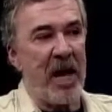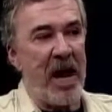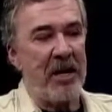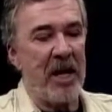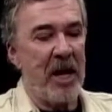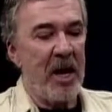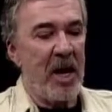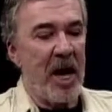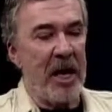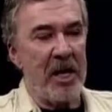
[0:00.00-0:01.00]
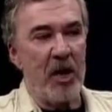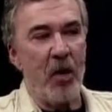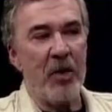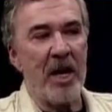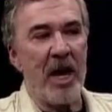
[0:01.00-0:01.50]
that, and he
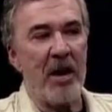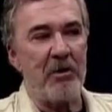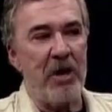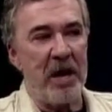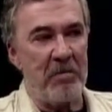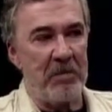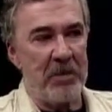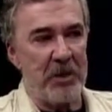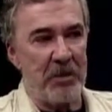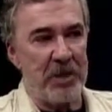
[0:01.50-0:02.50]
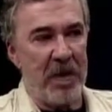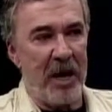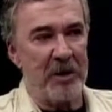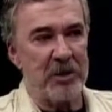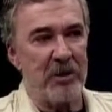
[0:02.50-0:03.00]
only allowed them to rent the
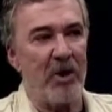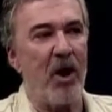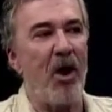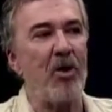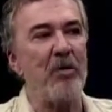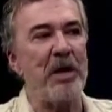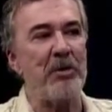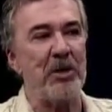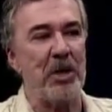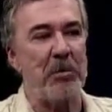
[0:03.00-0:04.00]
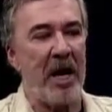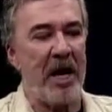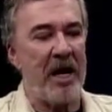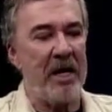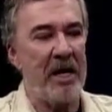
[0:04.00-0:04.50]
house. Of all the people that
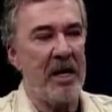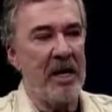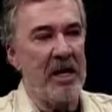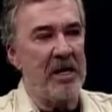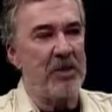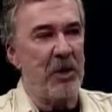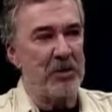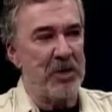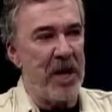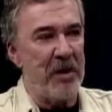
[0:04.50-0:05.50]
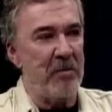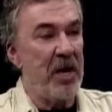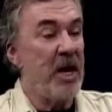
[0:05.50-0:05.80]
applied, he chose them.